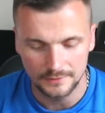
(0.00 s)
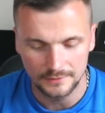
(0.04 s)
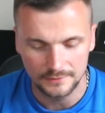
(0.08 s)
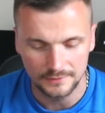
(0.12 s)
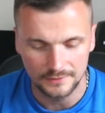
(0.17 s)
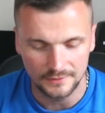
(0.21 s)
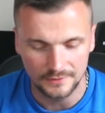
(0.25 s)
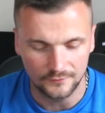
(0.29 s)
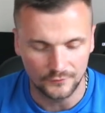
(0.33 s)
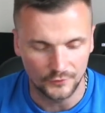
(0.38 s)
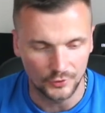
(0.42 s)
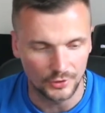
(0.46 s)

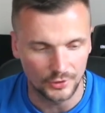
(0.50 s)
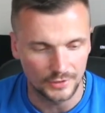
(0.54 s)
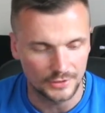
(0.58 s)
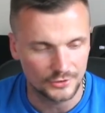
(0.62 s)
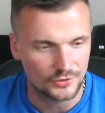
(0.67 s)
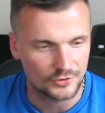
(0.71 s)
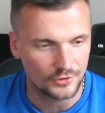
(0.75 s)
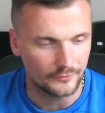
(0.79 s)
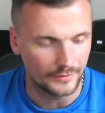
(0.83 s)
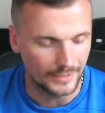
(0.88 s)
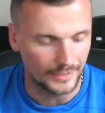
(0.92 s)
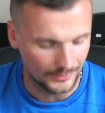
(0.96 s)
the
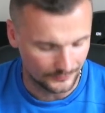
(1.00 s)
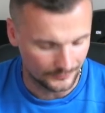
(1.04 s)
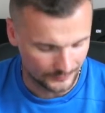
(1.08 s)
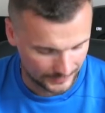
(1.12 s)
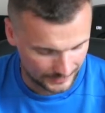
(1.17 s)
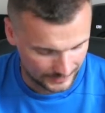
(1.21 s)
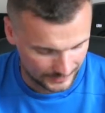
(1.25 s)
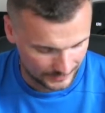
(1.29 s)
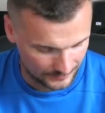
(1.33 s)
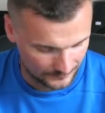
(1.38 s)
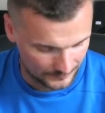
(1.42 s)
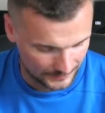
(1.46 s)
furniture around a
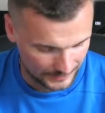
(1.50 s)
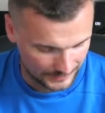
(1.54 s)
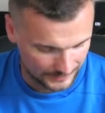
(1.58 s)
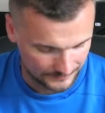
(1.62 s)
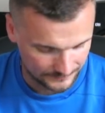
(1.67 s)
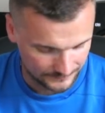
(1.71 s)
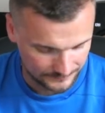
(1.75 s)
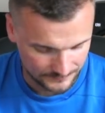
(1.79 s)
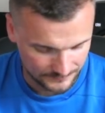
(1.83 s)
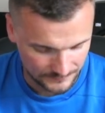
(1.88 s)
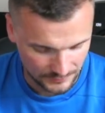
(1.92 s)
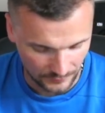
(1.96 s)
little
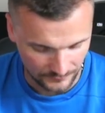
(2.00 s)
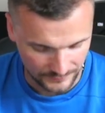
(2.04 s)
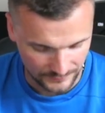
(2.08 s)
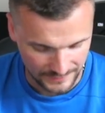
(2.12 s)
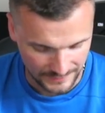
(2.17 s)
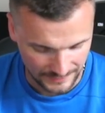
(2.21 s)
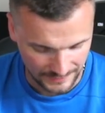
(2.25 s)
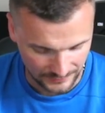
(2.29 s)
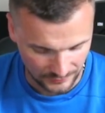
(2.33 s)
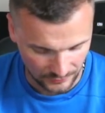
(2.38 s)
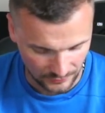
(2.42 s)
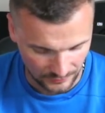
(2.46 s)
bit.
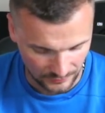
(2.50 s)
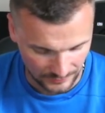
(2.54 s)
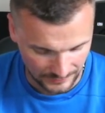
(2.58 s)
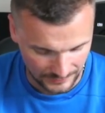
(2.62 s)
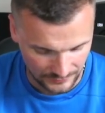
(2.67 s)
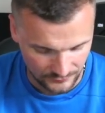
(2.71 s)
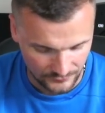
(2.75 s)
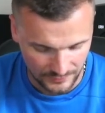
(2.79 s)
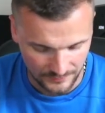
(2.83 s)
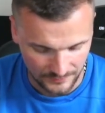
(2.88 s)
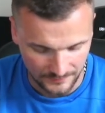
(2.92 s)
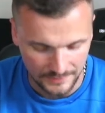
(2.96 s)
Obviously, I don't
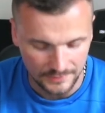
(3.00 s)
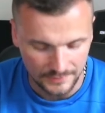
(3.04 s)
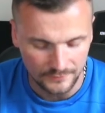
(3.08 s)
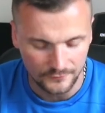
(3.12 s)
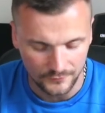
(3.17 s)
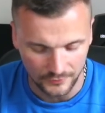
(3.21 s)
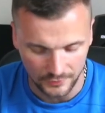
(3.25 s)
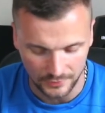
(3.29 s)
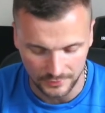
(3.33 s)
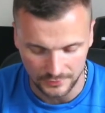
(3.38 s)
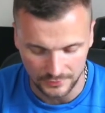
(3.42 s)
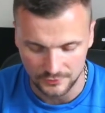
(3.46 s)
literally mean the
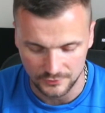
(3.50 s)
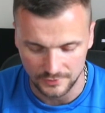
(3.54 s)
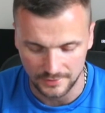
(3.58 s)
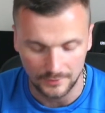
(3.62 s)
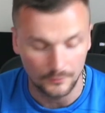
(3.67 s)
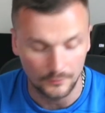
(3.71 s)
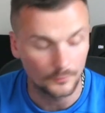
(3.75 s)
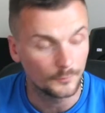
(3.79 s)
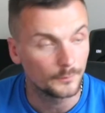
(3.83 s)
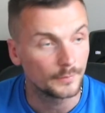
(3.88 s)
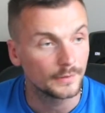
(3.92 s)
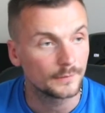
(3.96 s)
furniture. That
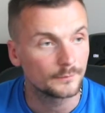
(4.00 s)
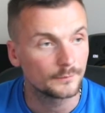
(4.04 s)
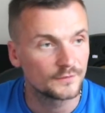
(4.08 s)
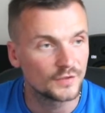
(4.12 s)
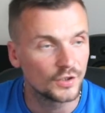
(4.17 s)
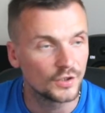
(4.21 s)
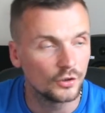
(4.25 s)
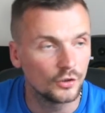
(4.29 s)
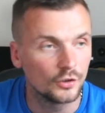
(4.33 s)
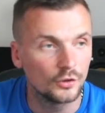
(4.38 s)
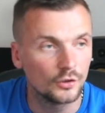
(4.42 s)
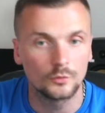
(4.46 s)
would be a
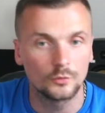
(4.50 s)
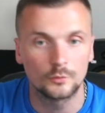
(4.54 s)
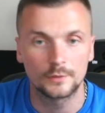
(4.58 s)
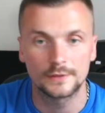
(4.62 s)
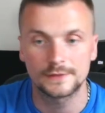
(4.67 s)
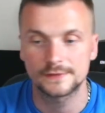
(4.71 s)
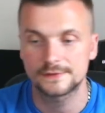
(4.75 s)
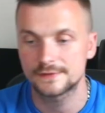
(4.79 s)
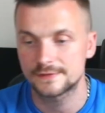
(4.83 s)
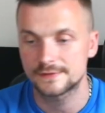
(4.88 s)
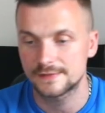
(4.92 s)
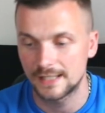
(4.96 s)
total
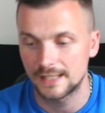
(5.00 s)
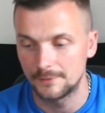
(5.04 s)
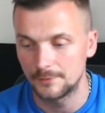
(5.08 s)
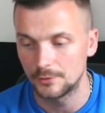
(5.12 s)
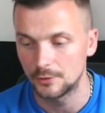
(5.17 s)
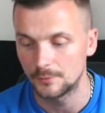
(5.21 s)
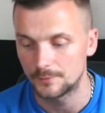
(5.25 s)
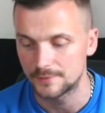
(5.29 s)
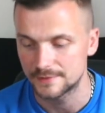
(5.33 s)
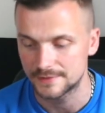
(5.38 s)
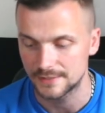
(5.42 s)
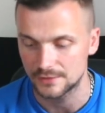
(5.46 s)
waste of time. I
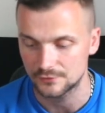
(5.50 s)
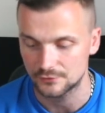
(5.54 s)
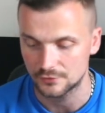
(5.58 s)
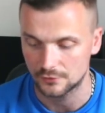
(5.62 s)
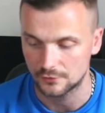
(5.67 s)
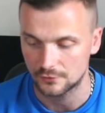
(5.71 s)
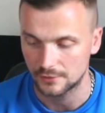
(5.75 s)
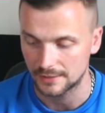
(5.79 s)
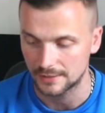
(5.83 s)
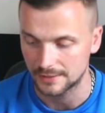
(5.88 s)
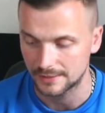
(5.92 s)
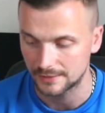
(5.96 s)
hope he's actually
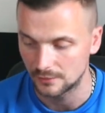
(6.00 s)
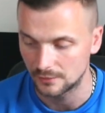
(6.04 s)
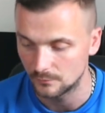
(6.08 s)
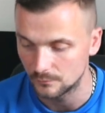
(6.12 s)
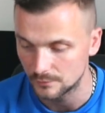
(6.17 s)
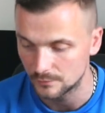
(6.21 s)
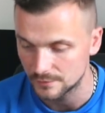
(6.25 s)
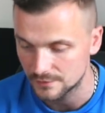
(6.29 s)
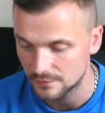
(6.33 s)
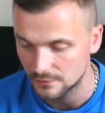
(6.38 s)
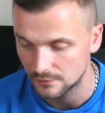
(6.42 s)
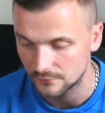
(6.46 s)
cracking on
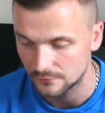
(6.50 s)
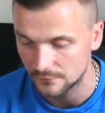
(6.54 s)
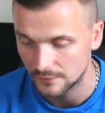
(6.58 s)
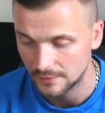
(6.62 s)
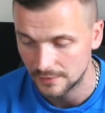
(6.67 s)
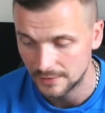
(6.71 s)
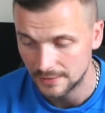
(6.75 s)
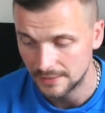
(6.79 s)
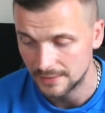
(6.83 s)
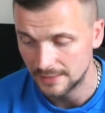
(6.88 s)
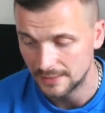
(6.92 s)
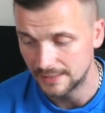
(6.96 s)
with stuff.
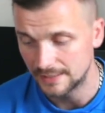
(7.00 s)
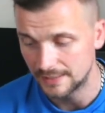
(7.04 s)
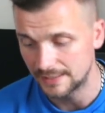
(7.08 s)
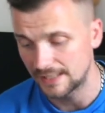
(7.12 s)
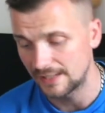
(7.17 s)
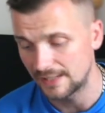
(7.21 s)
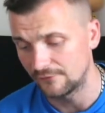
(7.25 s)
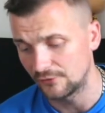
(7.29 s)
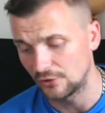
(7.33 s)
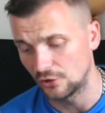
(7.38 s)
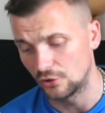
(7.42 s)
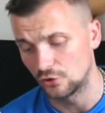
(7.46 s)
And I
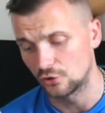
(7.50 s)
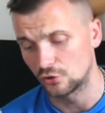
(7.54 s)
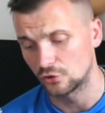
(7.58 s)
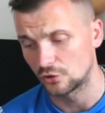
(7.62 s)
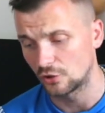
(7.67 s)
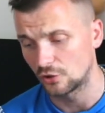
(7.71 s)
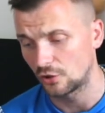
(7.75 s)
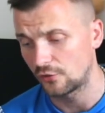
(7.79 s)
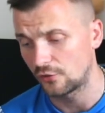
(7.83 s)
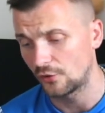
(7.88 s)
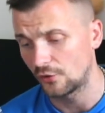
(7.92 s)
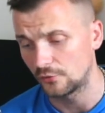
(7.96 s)
have it on good
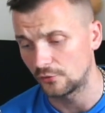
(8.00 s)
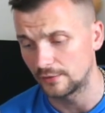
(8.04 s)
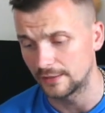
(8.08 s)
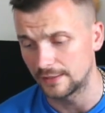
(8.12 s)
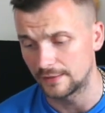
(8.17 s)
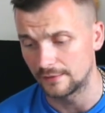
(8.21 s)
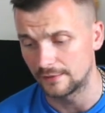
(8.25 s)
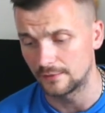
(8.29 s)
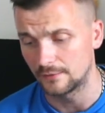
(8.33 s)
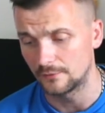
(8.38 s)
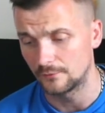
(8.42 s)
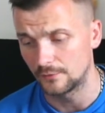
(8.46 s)
authority
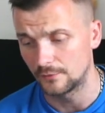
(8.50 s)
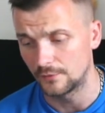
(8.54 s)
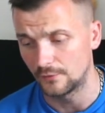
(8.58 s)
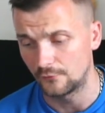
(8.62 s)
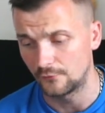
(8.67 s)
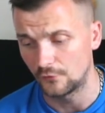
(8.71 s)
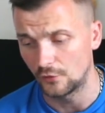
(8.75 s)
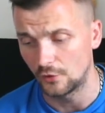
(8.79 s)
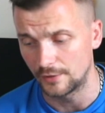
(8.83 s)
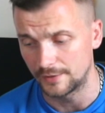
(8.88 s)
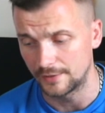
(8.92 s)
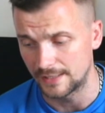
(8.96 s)
that the
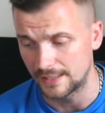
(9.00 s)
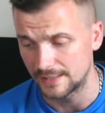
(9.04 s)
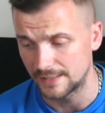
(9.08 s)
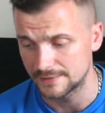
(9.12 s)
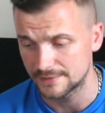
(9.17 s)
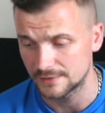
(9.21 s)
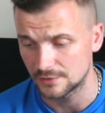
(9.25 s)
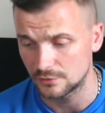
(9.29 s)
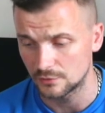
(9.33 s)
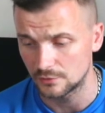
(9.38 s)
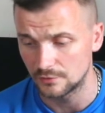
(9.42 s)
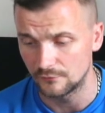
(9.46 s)

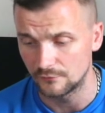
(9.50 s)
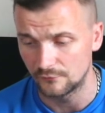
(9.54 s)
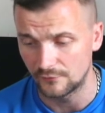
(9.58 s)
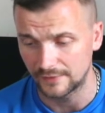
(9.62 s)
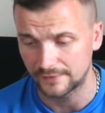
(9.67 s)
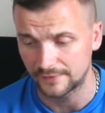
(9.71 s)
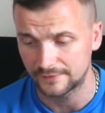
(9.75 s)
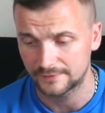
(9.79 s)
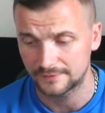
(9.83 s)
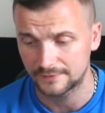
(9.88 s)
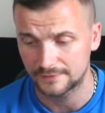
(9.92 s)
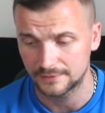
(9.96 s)
49ers are going to
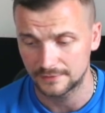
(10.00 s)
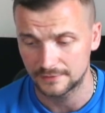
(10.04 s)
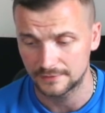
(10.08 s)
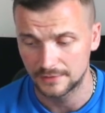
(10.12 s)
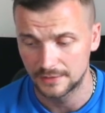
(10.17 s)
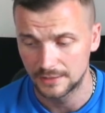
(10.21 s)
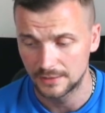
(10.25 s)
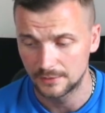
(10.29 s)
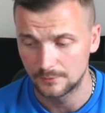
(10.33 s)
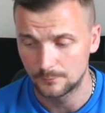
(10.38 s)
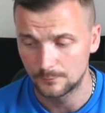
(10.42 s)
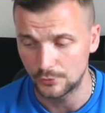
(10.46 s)
invest
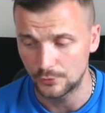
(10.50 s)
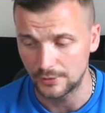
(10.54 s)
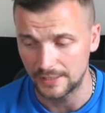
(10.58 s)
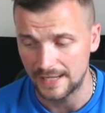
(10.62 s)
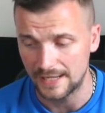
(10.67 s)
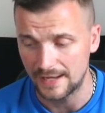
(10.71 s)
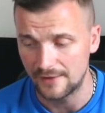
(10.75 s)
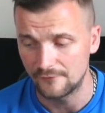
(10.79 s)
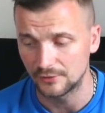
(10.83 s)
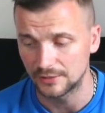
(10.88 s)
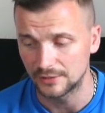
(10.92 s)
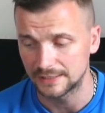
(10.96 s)
pretty
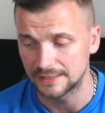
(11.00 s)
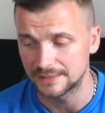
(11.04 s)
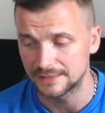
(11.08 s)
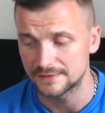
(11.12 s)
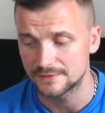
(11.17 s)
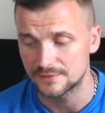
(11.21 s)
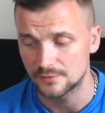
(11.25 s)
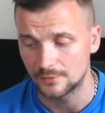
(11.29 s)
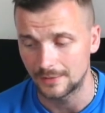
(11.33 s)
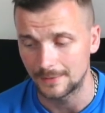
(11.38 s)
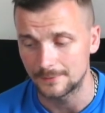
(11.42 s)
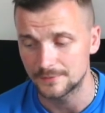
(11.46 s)
heavily
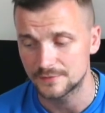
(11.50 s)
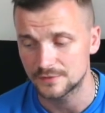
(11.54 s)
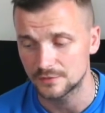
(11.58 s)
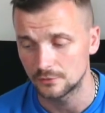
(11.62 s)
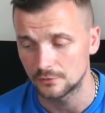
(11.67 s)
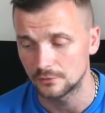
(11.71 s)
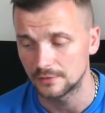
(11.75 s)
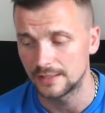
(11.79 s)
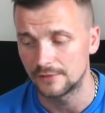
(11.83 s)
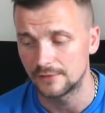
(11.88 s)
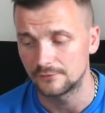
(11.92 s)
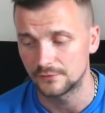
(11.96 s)
into
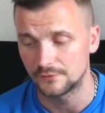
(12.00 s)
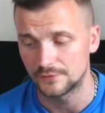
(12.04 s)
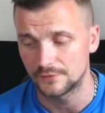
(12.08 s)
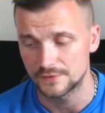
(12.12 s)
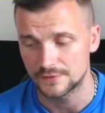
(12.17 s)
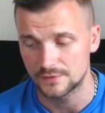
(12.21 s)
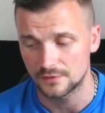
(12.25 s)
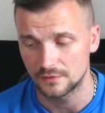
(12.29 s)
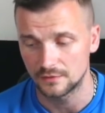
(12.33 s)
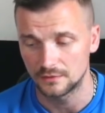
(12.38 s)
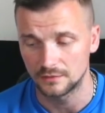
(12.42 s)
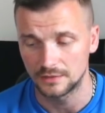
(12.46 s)
absolutely everything.
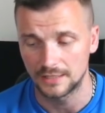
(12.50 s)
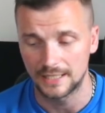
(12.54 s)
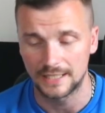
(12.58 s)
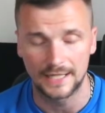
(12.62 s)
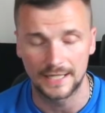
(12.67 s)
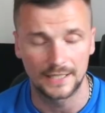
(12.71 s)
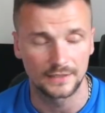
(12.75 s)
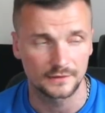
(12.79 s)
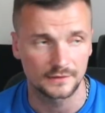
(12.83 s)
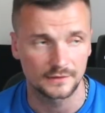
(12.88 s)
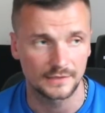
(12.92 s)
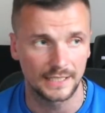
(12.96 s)
So, like,
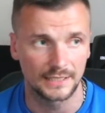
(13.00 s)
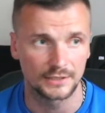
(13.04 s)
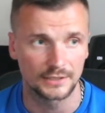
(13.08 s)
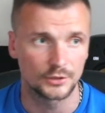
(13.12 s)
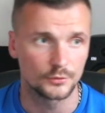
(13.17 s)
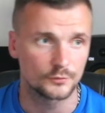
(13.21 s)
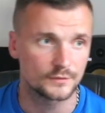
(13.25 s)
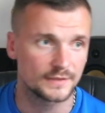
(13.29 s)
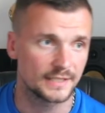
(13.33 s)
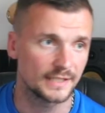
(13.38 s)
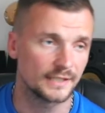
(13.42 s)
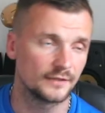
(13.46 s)

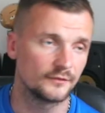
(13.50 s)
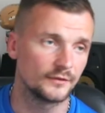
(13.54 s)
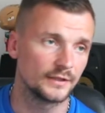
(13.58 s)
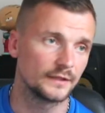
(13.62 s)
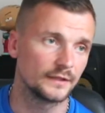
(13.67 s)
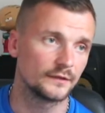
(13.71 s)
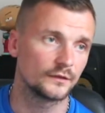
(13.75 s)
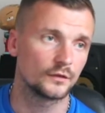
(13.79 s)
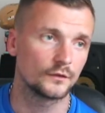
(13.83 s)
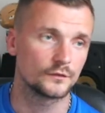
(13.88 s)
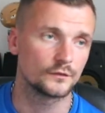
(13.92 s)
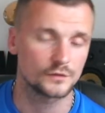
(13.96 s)
LUTV
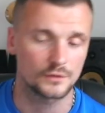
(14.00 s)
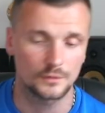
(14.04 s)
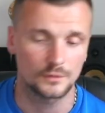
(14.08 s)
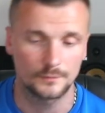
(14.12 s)
and stuff's going